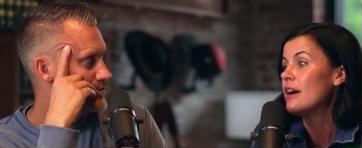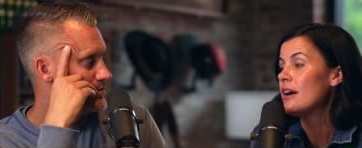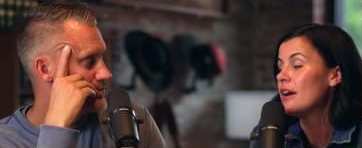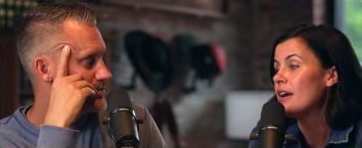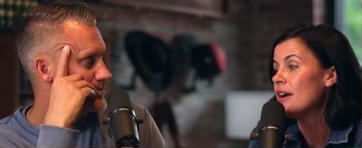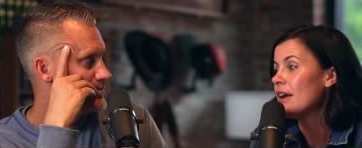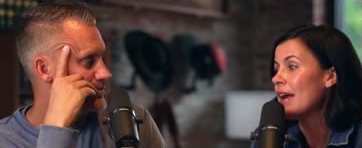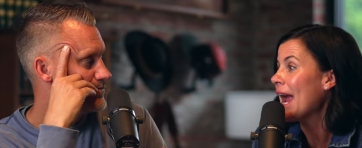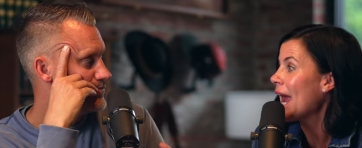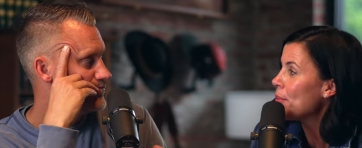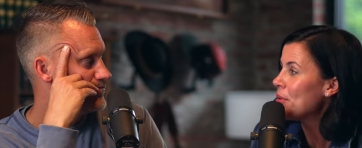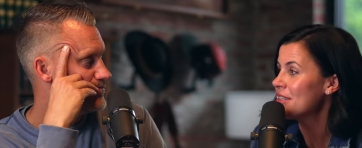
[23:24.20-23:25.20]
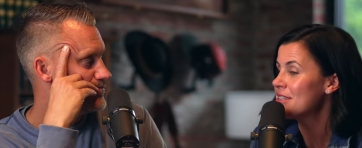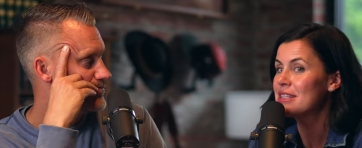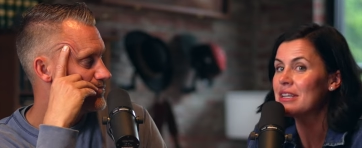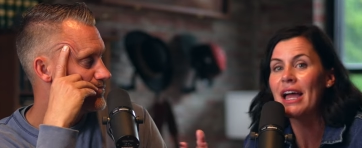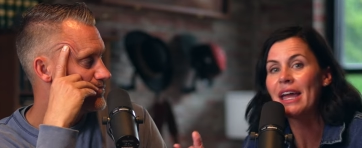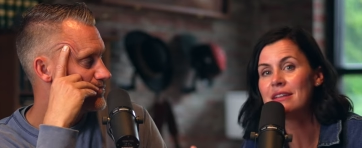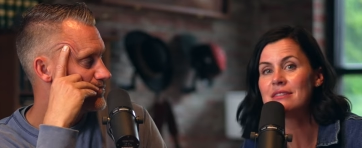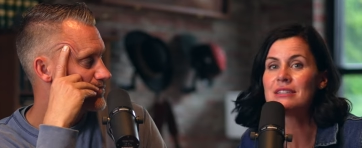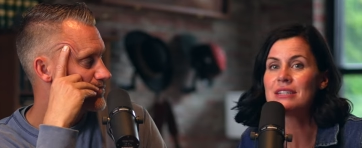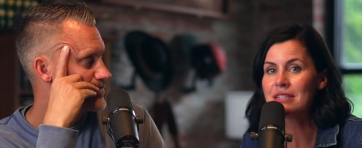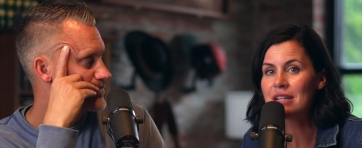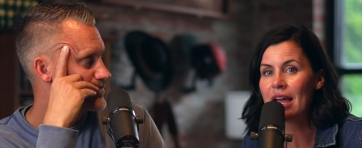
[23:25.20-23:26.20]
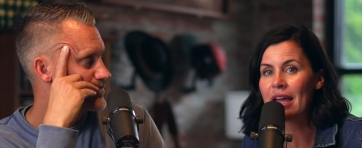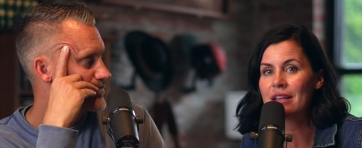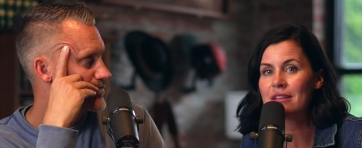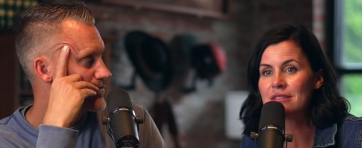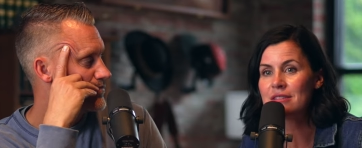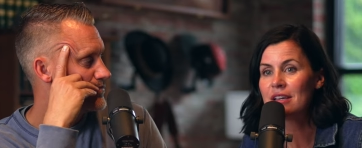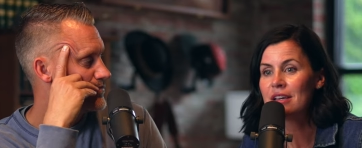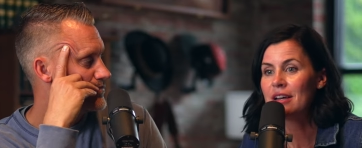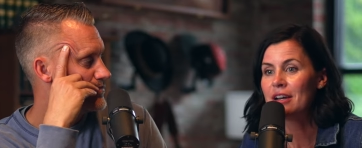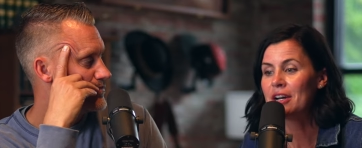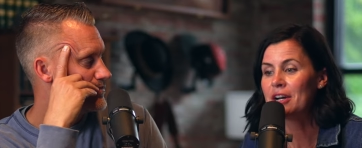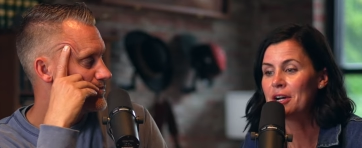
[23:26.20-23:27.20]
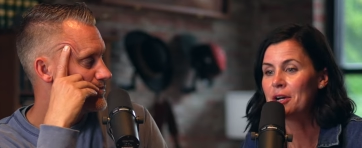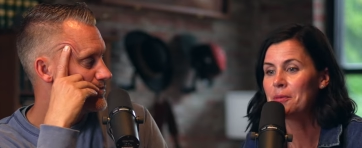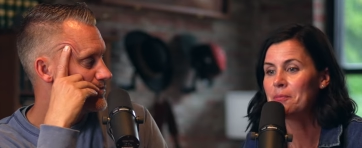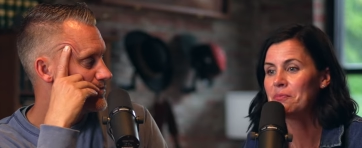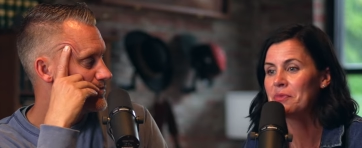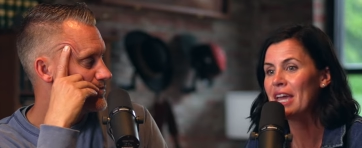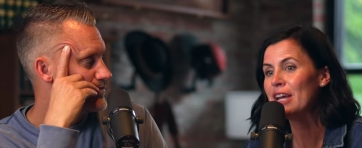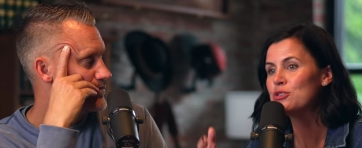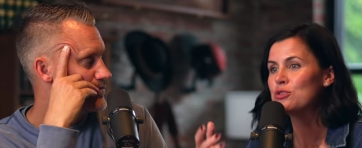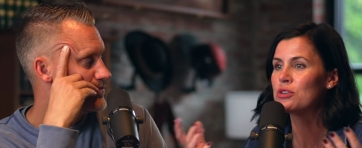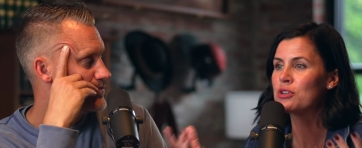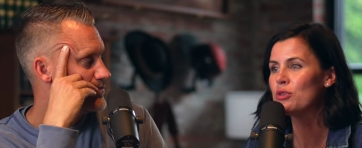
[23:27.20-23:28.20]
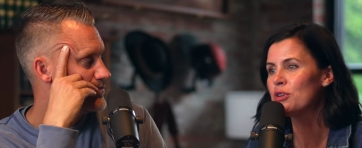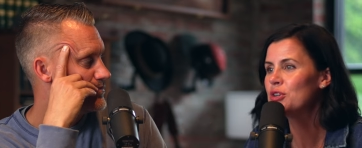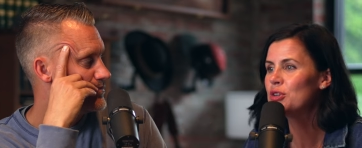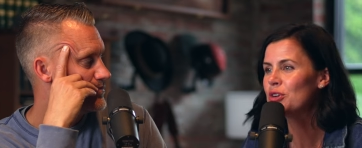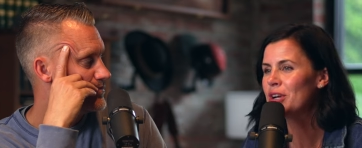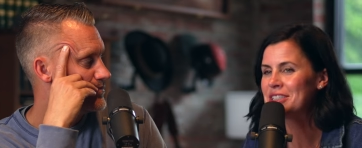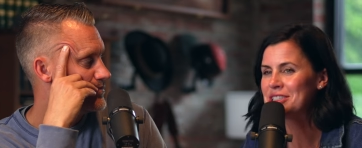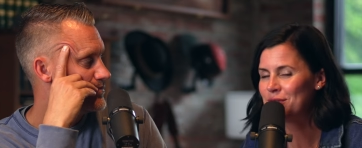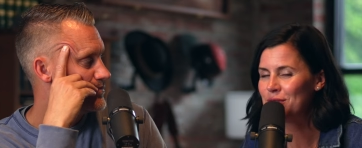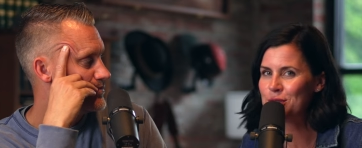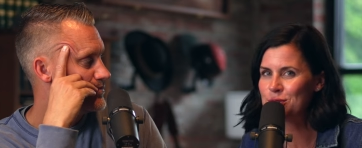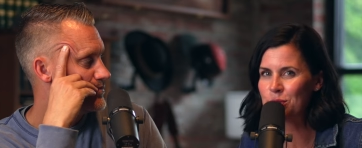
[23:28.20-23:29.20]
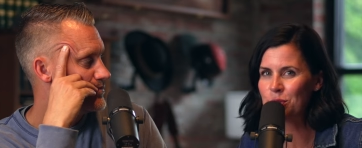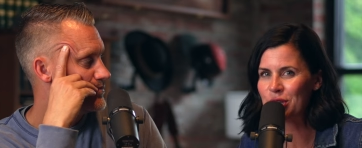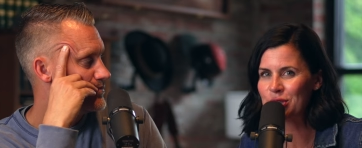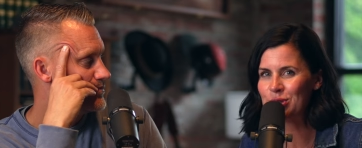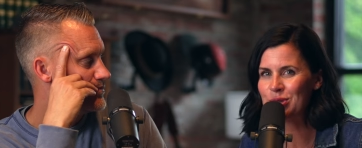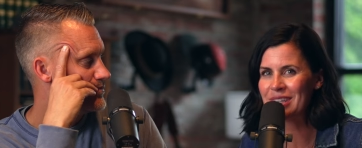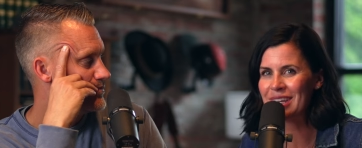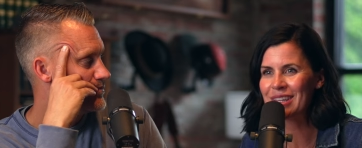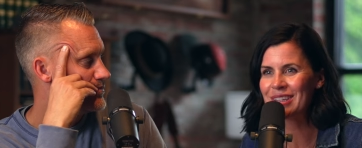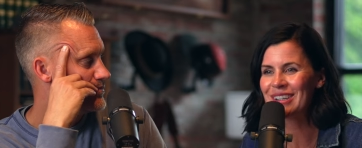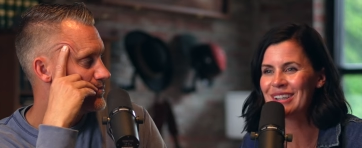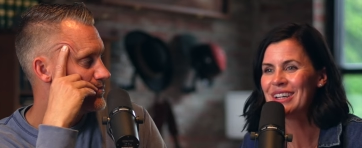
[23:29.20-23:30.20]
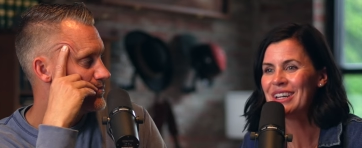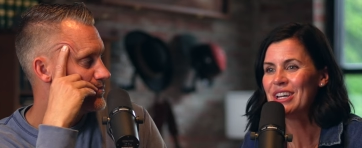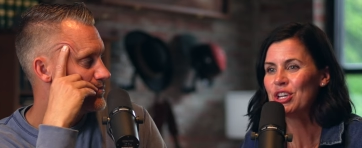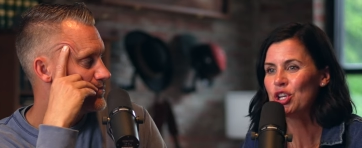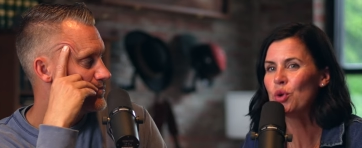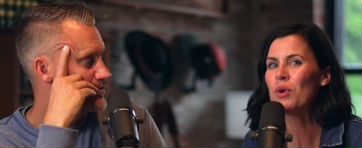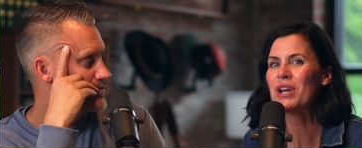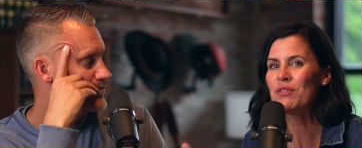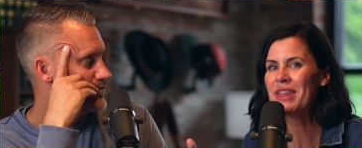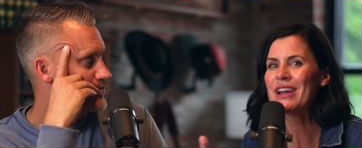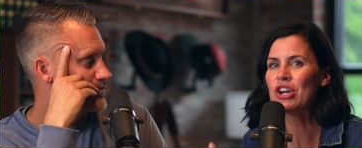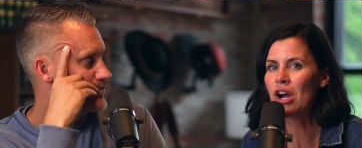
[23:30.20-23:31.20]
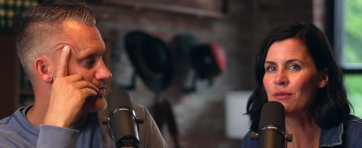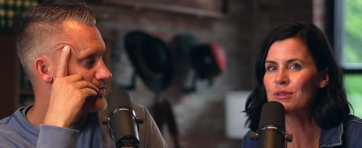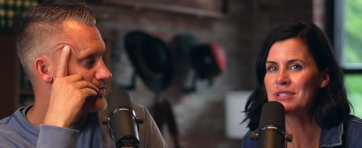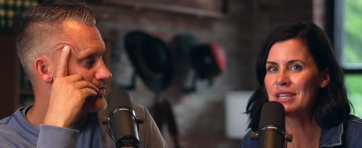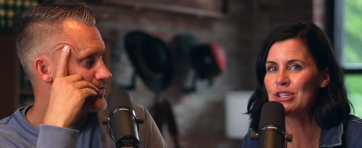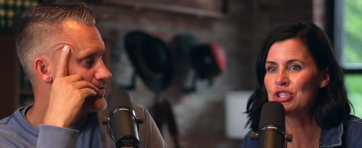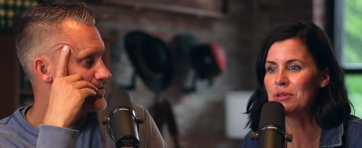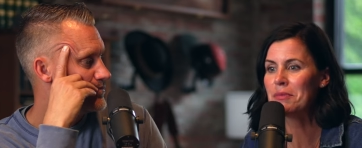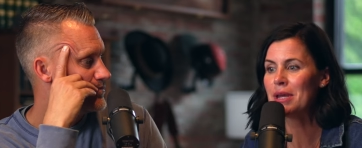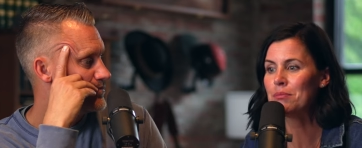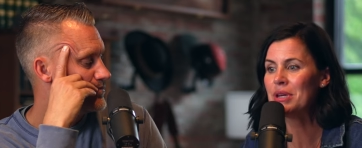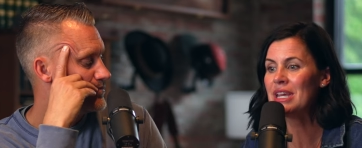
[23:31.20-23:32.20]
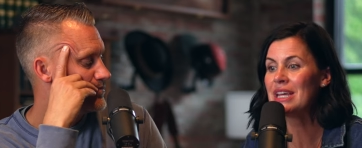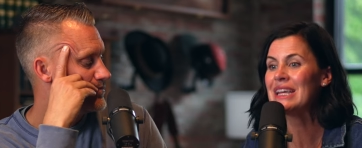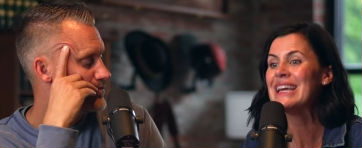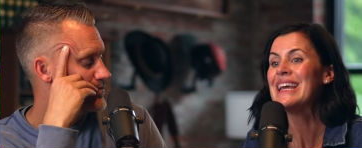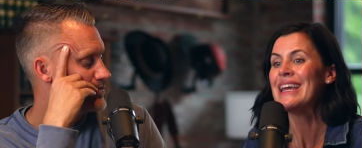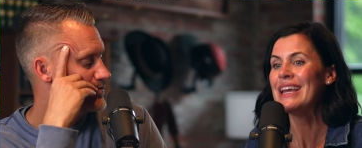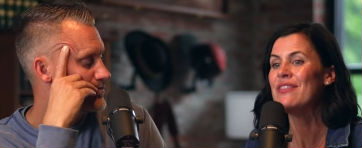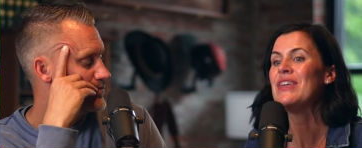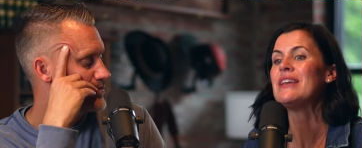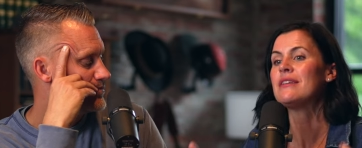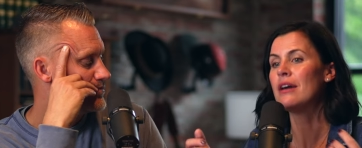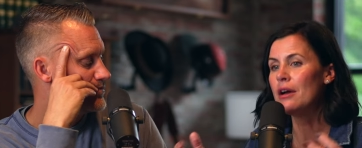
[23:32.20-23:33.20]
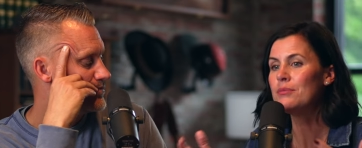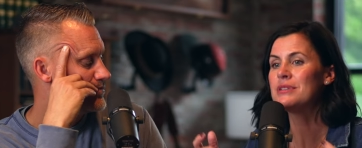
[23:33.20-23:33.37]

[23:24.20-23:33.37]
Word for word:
Speaker 1: Uh, habits, likes, dislikes, um, extracurricular activities we want to do together, you know, whatever that conversation may be, and then come